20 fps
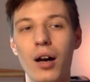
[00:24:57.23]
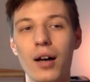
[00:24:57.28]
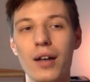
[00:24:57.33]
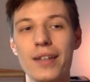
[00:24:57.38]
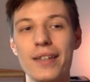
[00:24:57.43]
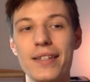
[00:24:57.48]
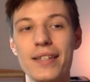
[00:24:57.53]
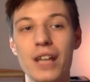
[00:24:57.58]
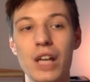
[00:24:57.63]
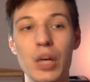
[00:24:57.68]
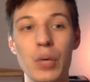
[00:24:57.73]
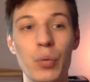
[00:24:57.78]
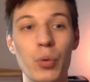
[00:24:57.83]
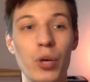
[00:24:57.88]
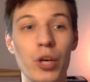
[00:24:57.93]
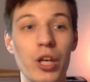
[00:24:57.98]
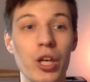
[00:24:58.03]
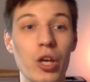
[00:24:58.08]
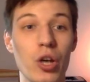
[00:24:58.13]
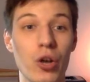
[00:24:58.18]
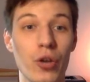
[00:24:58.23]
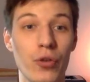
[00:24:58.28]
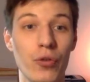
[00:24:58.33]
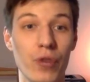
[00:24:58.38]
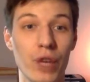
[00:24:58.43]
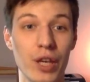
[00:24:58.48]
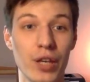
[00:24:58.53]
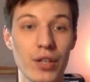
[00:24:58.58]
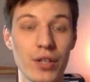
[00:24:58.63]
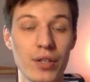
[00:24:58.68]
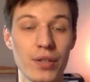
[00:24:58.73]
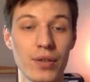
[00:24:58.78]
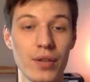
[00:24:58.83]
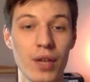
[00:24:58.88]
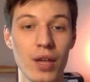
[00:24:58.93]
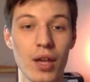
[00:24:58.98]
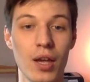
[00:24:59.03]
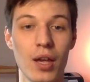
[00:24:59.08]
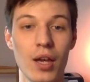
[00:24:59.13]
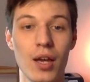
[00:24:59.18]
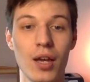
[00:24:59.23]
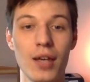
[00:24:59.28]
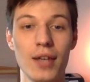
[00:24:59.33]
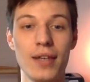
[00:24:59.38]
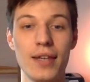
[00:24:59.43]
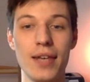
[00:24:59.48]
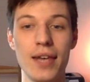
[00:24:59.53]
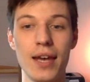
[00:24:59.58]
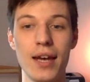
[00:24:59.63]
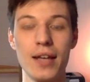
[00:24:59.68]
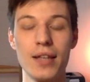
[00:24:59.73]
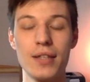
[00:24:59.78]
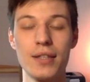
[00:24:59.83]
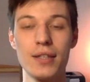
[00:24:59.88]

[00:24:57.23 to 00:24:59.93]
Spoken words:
start working on rings. Get